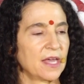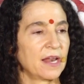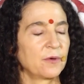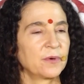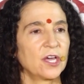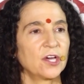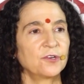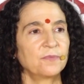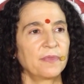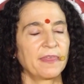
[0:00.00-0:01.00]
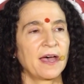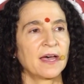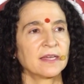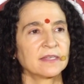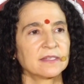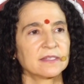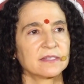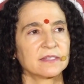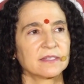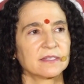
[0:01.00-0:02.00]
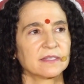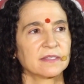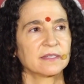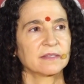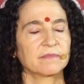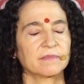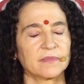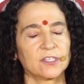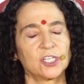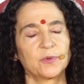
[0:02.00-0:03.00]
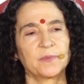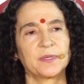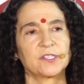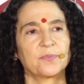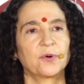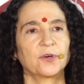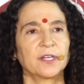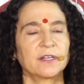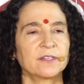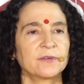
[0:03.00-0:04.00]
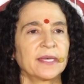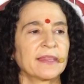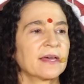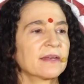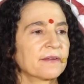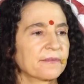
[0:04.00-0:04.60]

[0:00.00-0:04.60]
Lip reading: And I would hope that she would be supported in doing that.